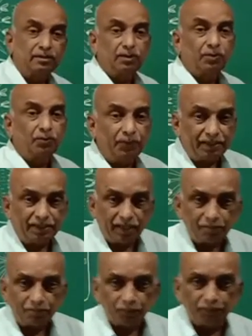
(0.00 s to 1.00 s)
when they are
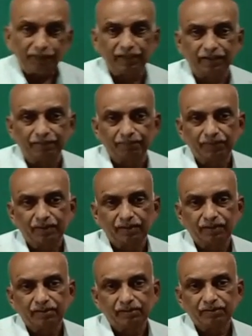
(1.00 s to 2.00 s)
moving,
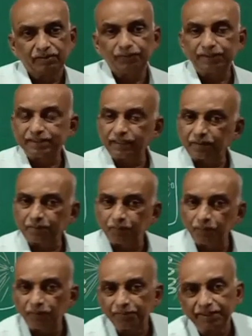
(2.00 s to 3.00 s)
which they are
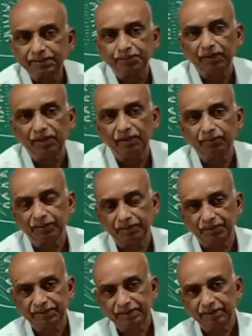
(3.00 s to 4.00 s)
pulled by the spindle fibers,
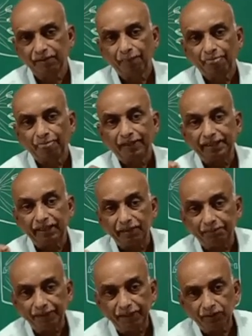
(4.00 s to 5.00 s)
they
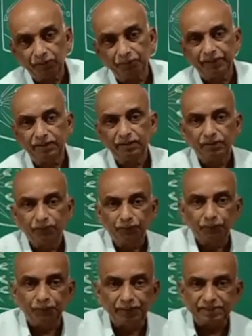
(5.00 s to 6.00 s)
appear to be
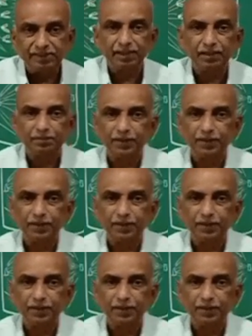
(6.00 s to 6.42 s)
V-shaped